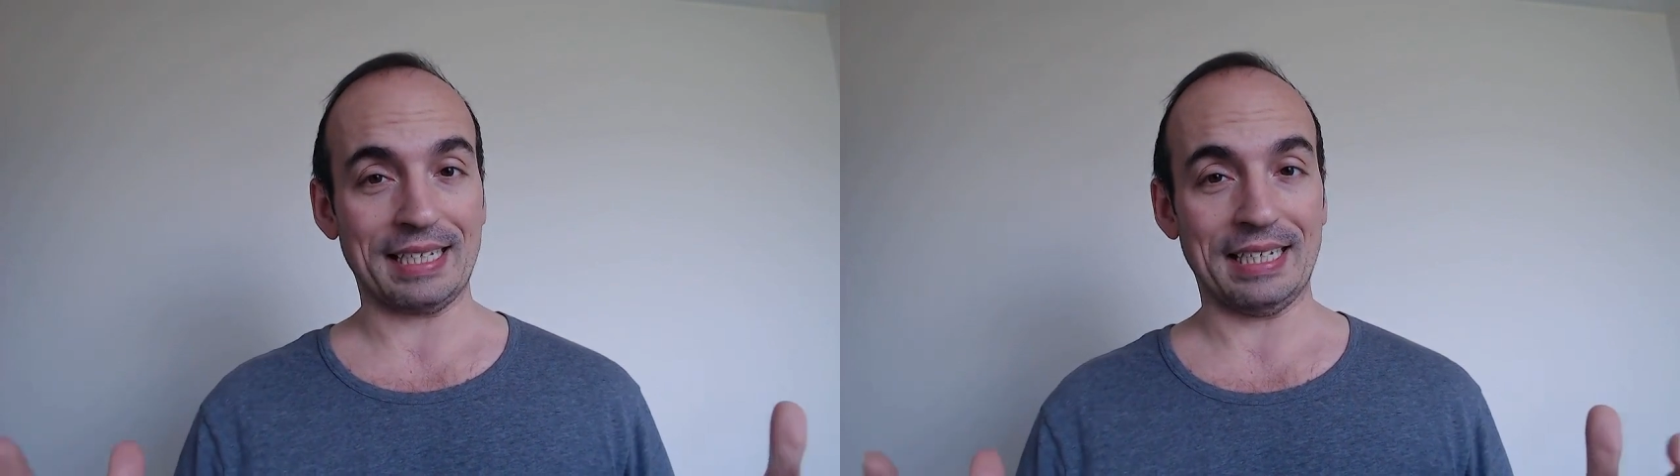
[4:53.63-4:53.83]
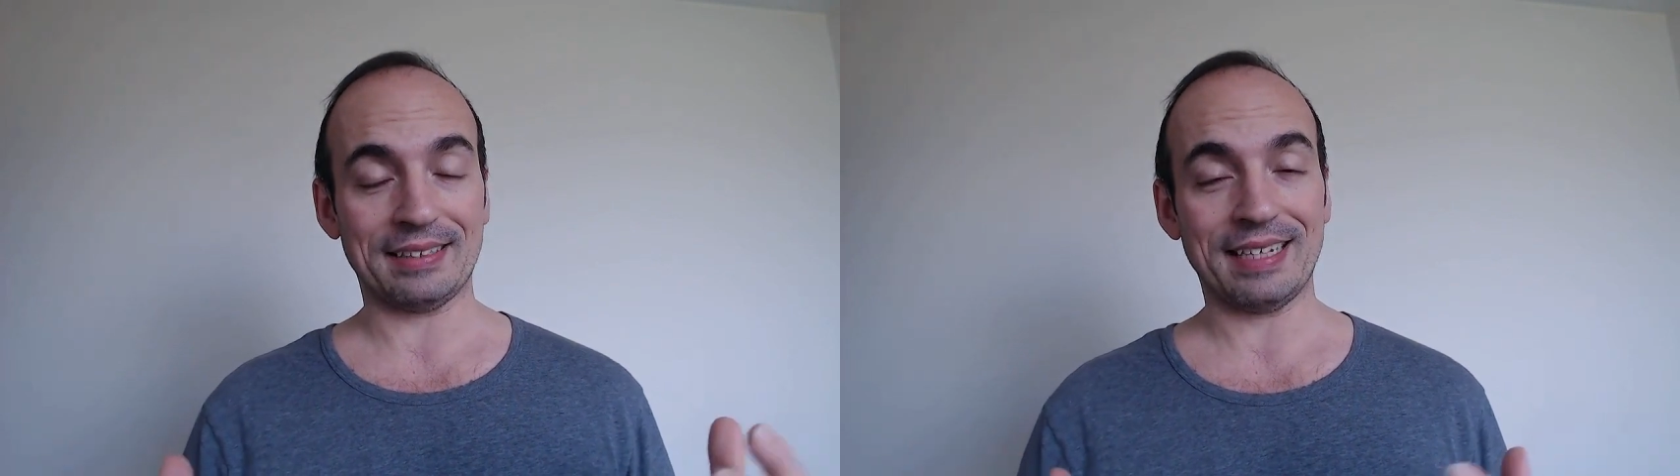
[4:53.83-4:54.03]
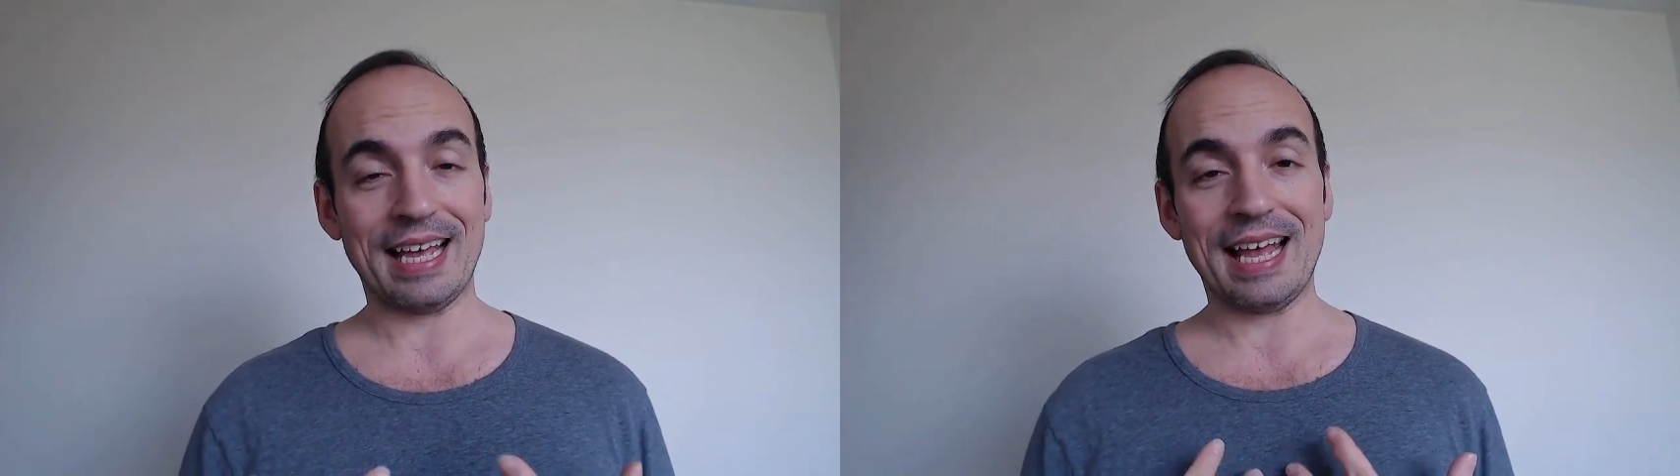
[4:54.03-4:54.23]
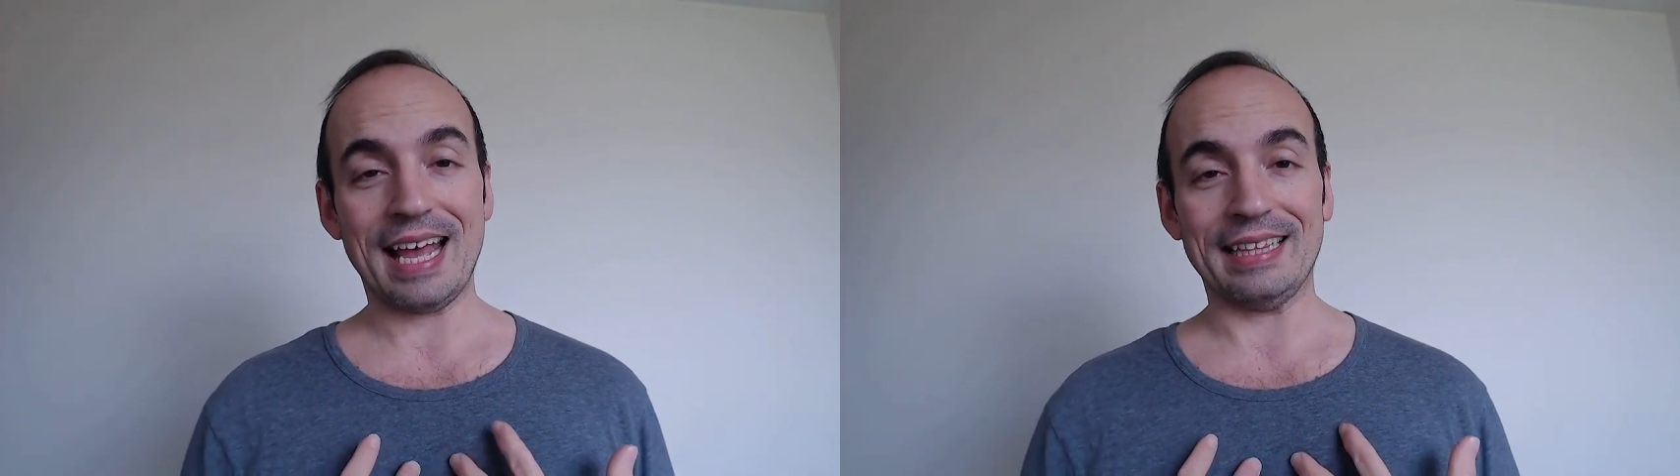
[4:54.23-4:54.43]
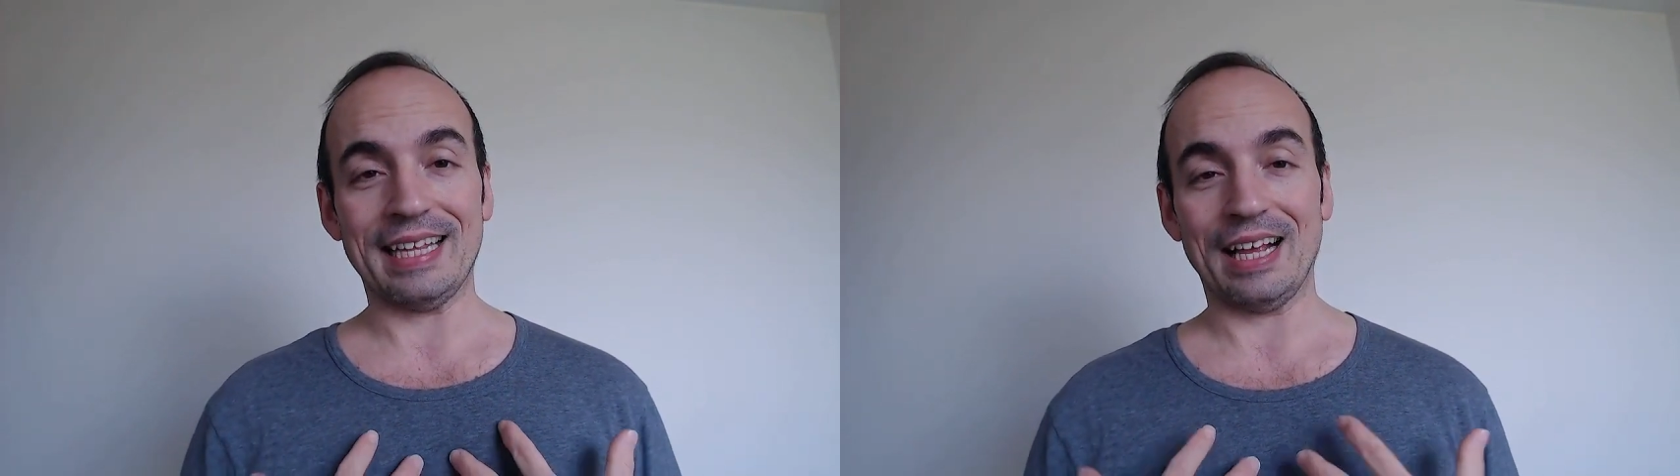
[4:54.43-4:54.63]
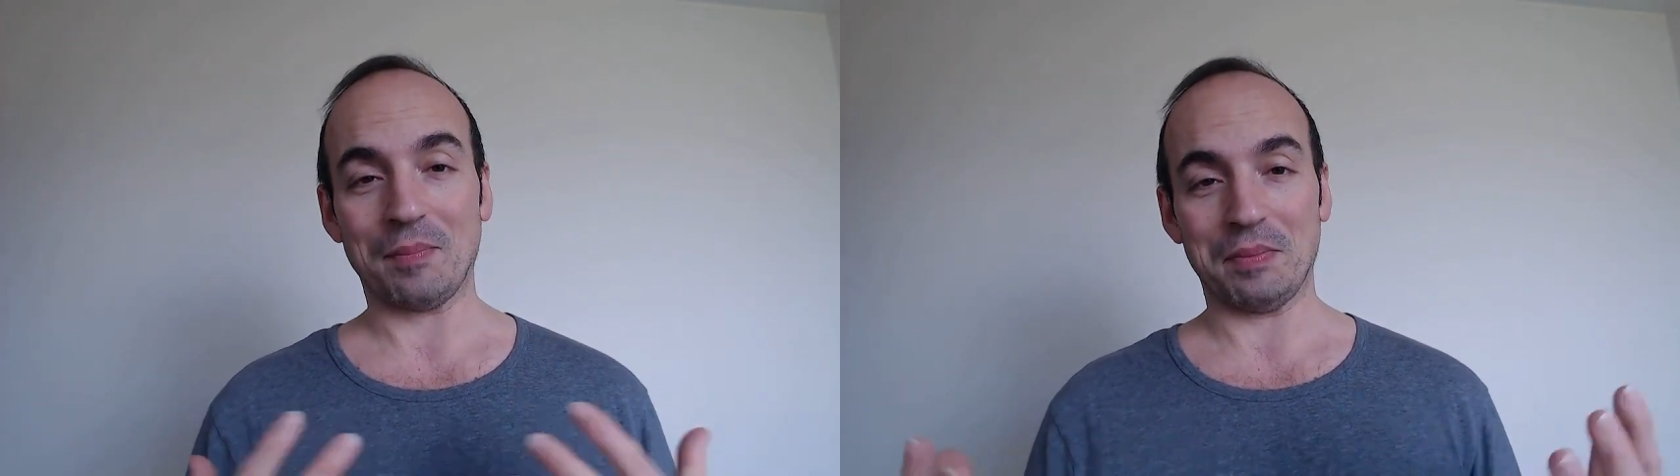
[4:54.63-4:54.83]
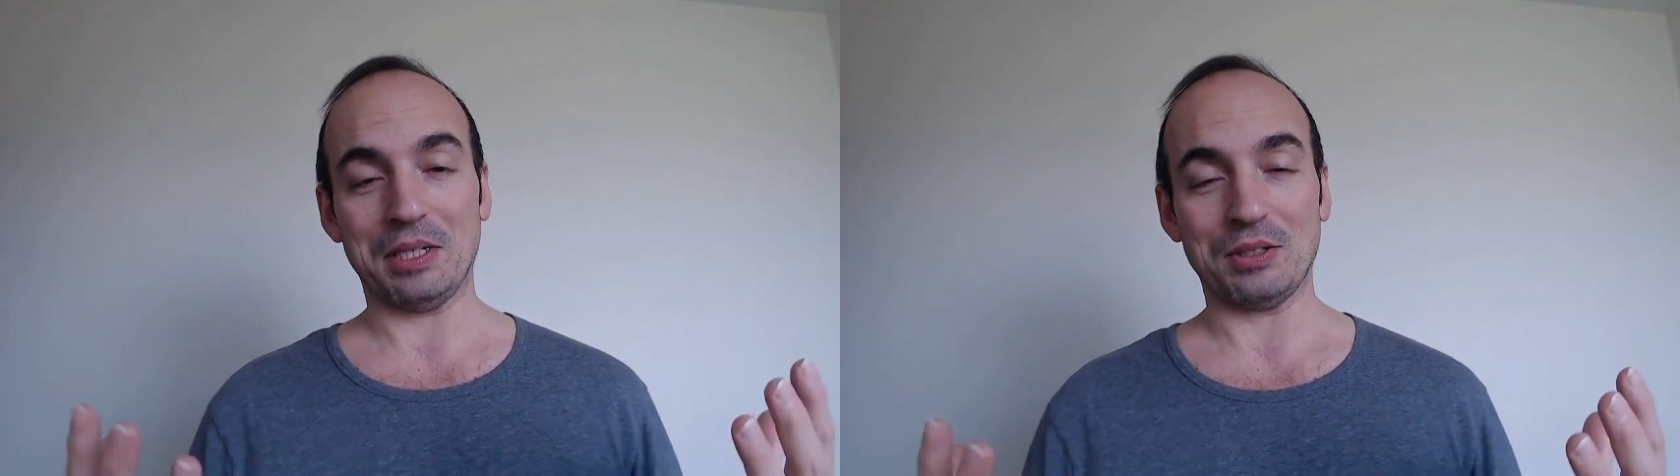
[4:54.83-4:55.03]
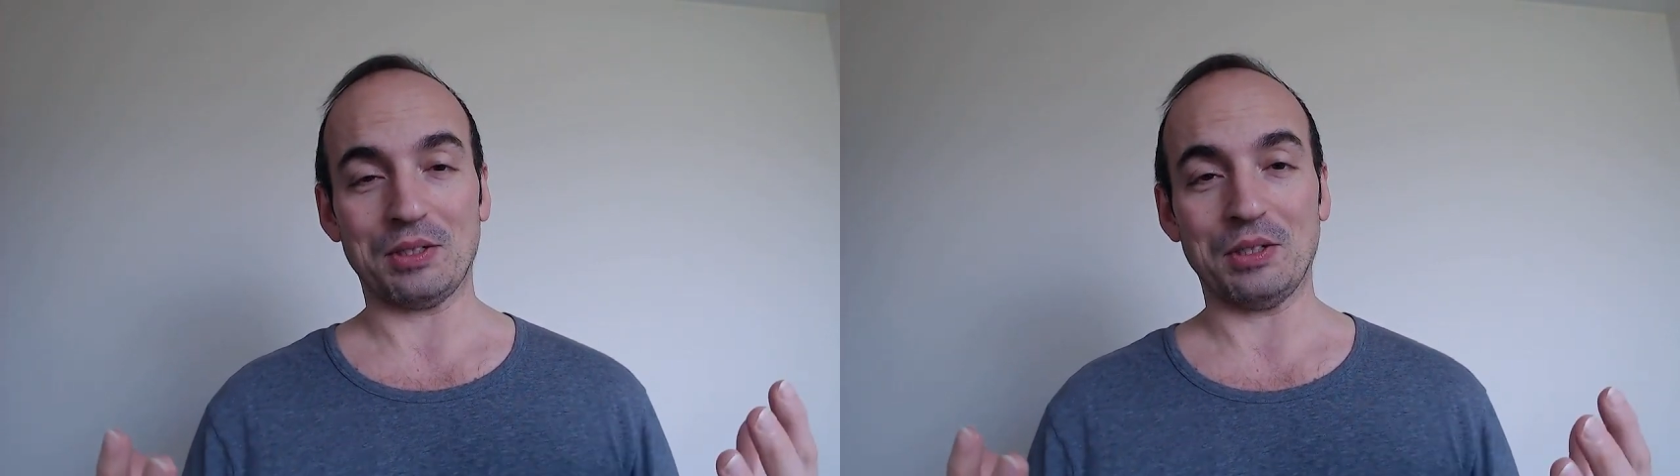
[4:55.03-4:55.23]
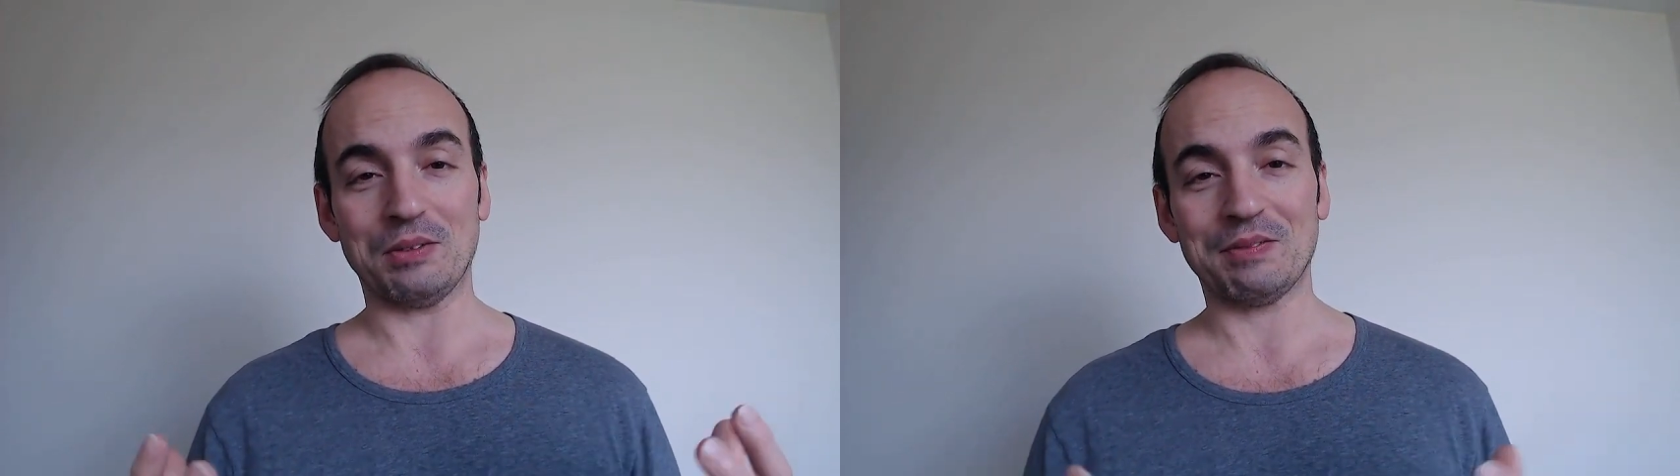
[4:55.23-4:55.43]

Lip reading: it and help me to grow.